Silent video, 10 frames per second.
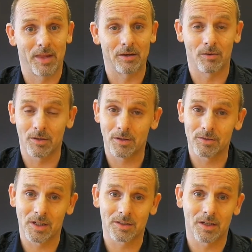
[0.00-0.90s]
During
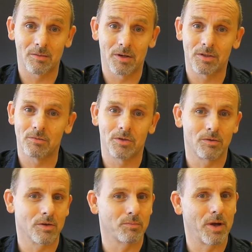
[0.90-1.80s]
those 16 months, you would
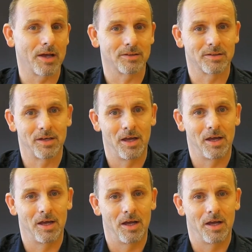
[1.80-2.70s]
do your best
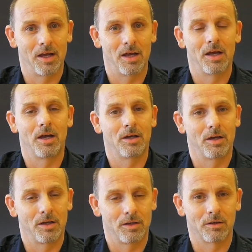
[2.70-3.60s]

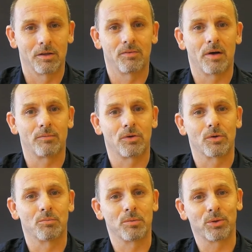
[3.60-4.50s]
to live up to
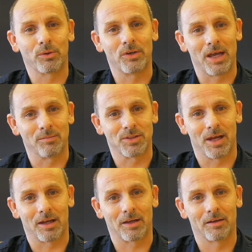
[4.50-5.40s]
your biblical
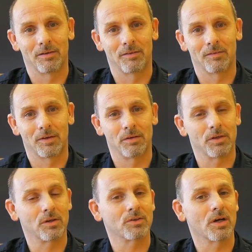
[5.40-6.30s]
namesake,
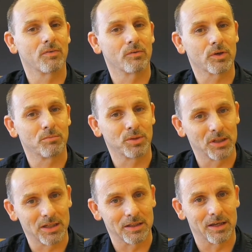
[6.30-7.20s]
giving yourself over
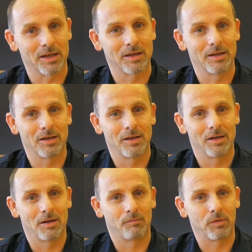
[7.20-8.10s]
completely.
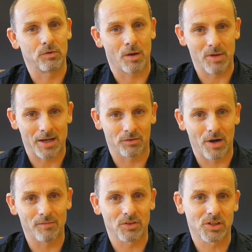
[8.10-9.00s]
You taught me how to
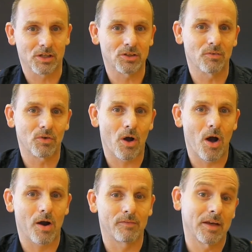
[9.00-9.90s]
drive your stick-shift
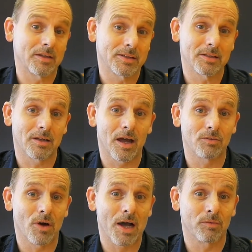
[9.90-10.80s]
car and then insisted
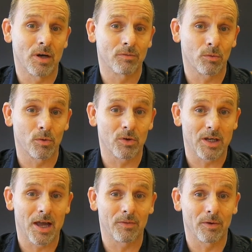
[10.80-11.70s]
I drive whenever we were
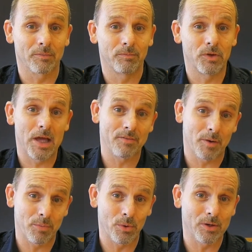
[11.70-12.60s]
together. You gave
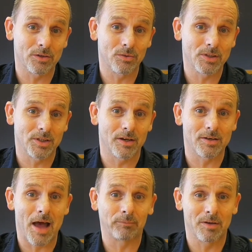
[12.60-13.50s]
up your interest and
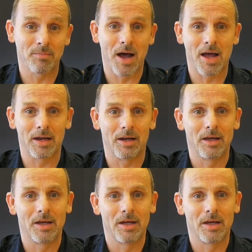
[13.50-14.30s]
adopted mine.